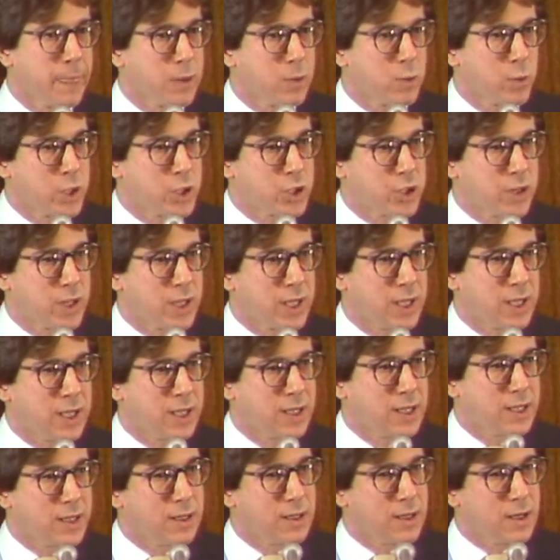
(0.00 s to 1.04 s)
which the
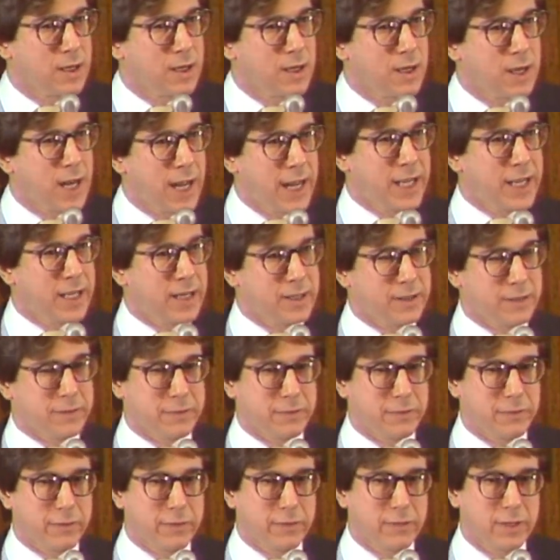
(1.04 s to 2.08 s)

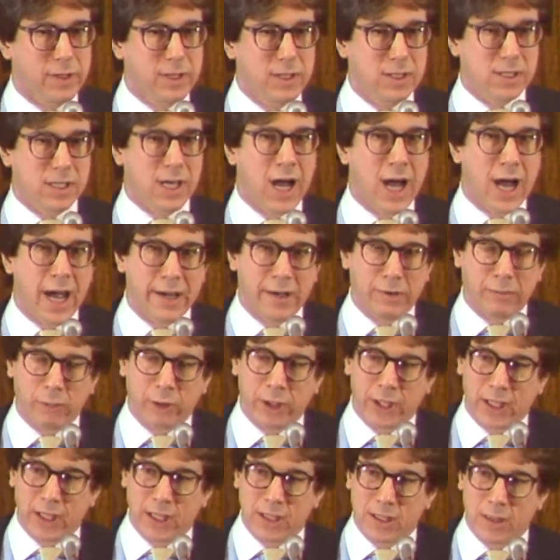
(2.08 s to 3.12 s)
negative side of
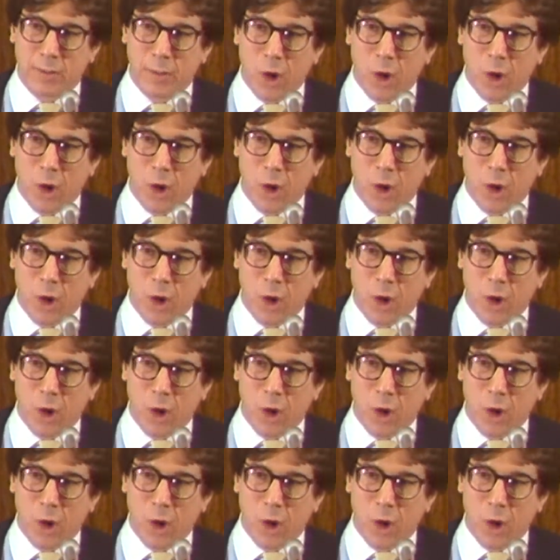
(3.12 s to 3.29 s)
realism